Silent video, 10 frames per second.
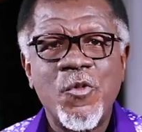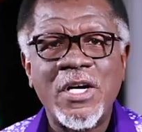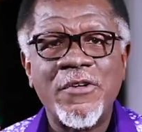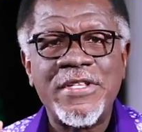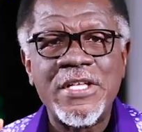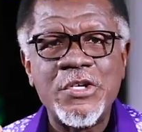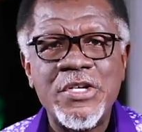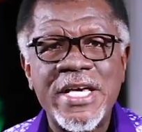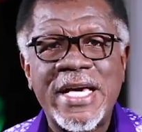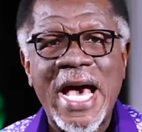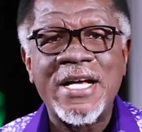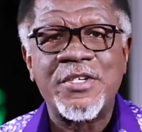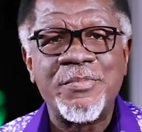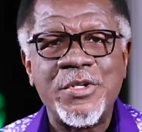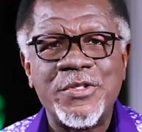One of the unique
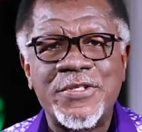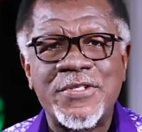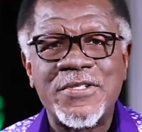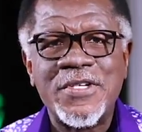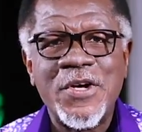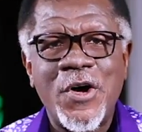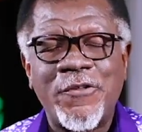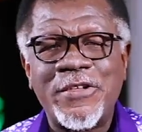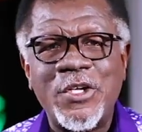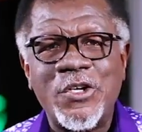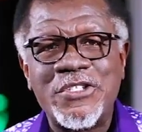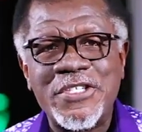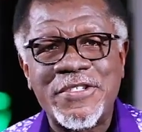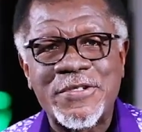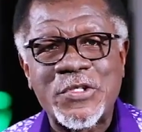attributes of the Lord
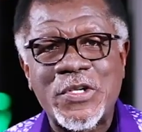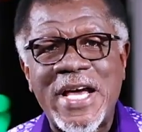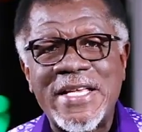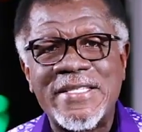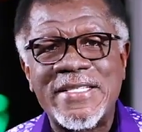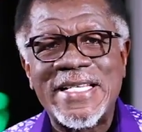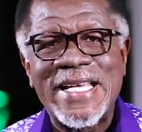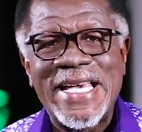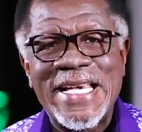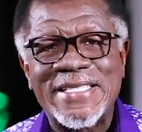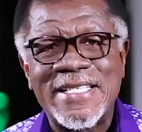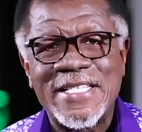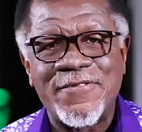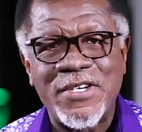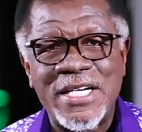Jesus Christ is
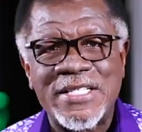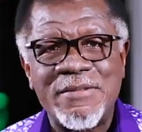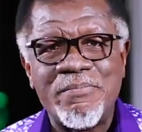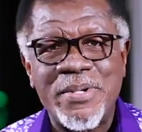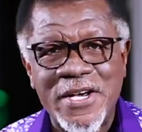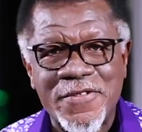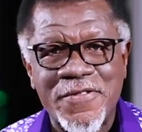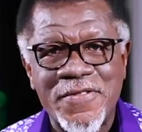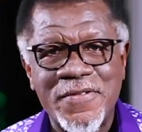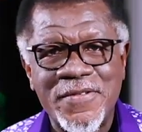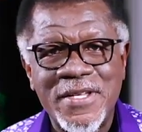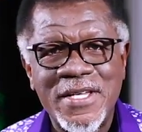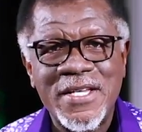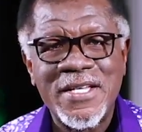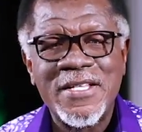his virgin birth.
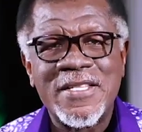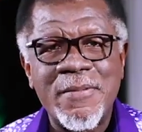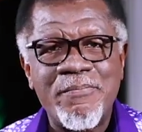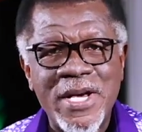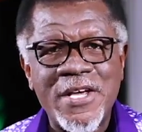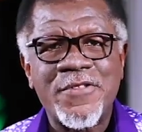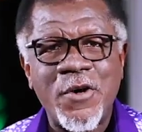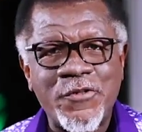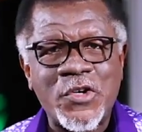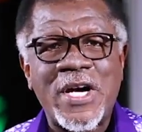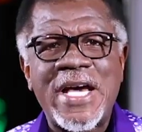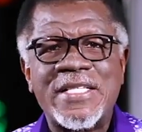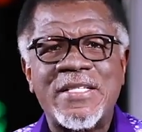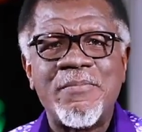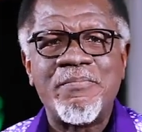The birth of
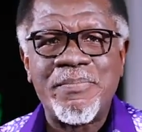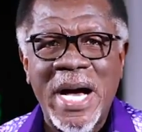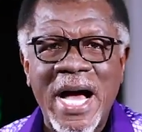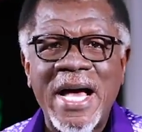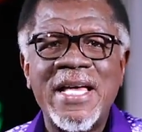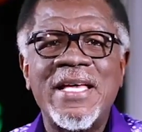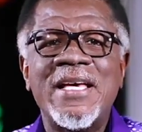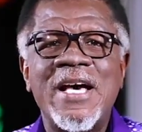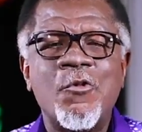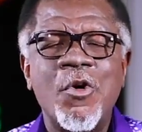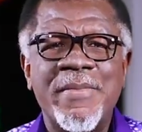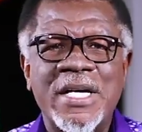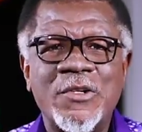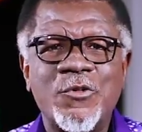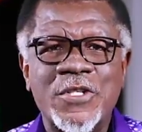Christ by a
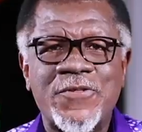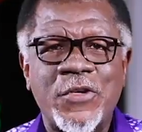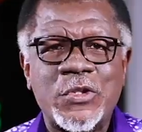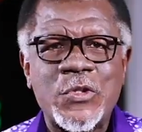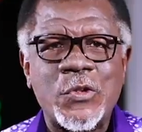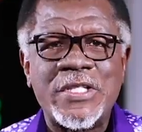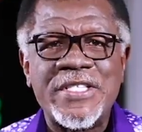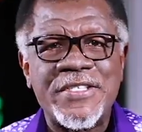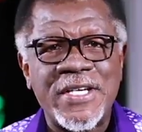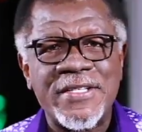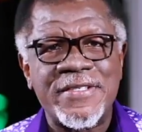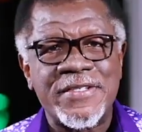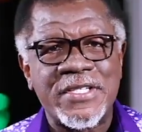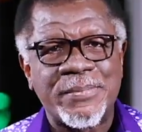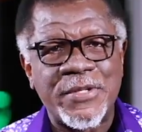woman was foretold in
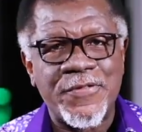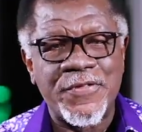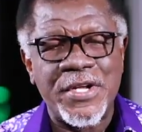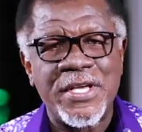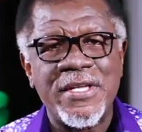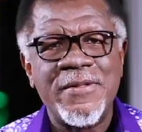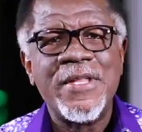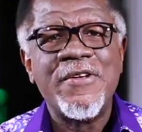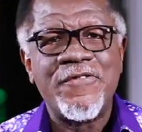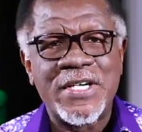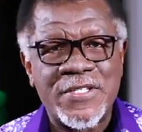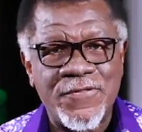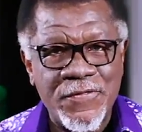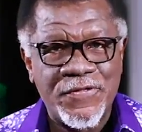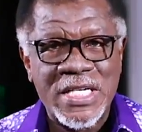Genesis chapter 3, verse
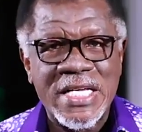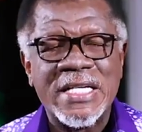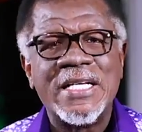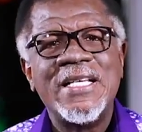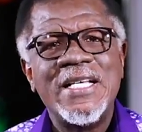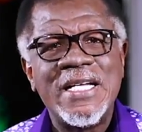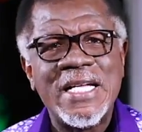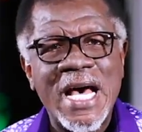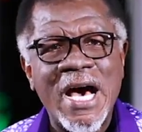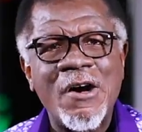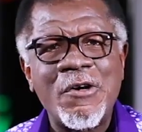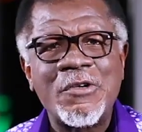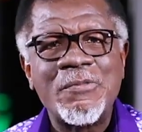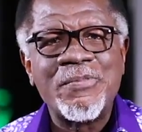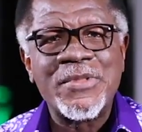15.
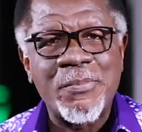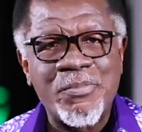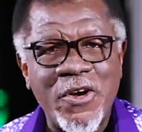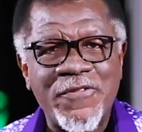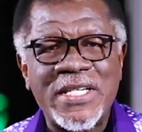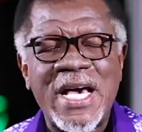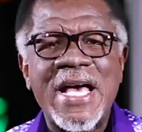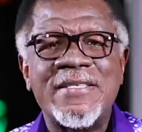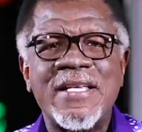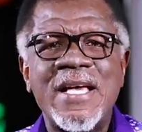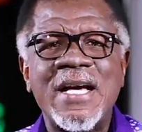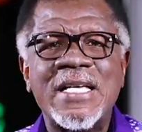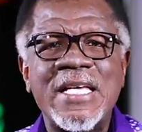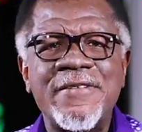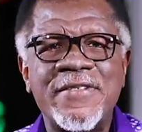Now the prophet Isaiah
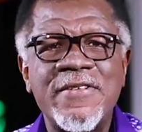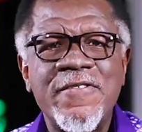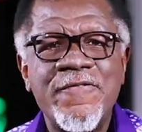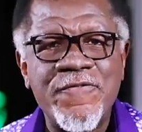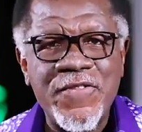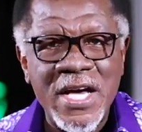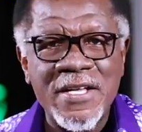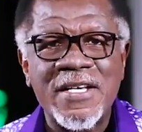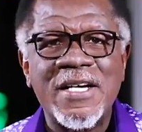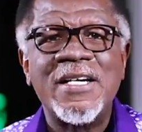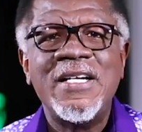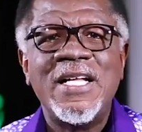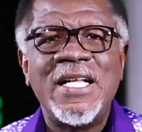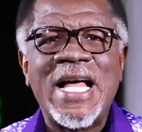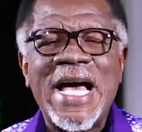gives further
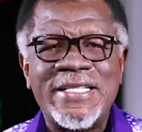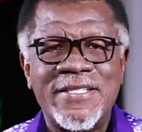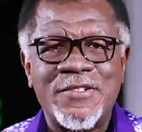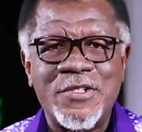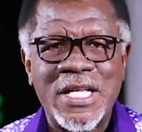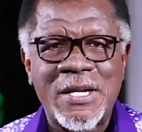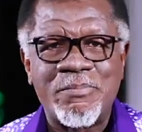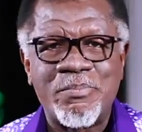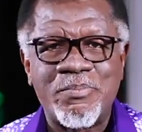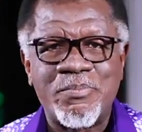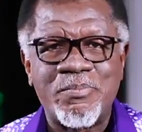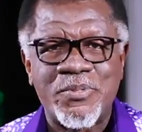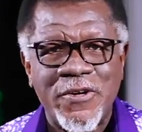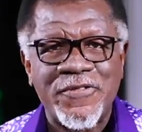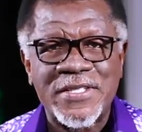light to that
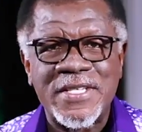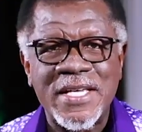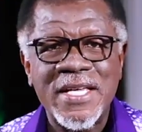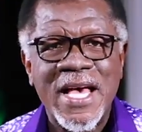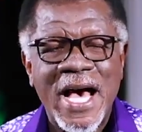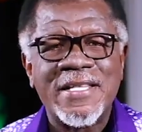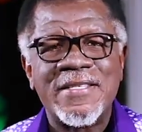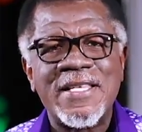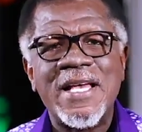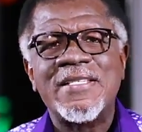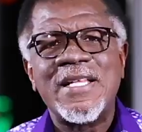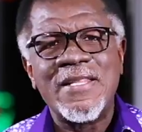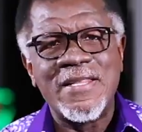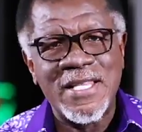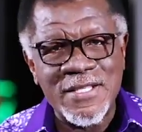prophecy and says
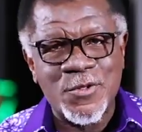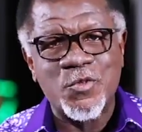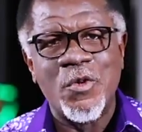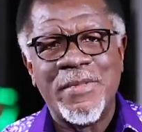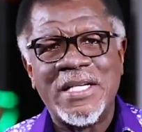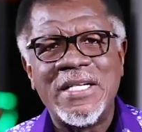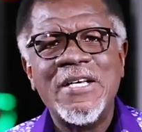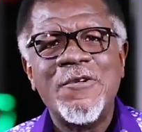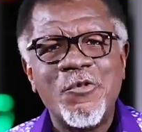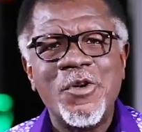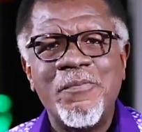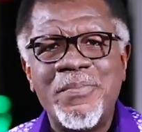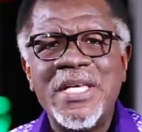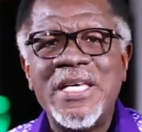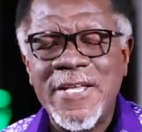that this woman will
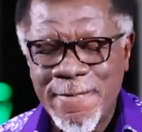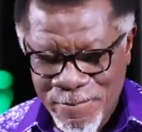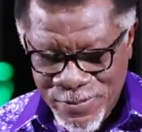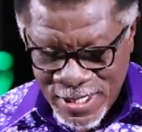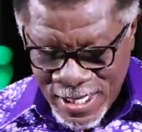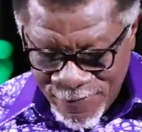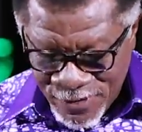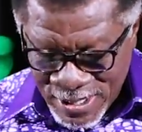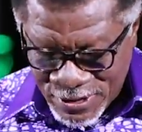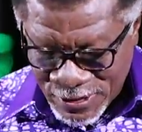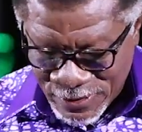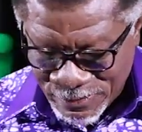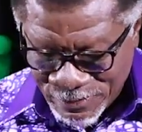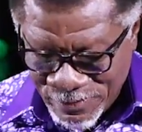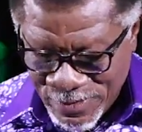be a virgin.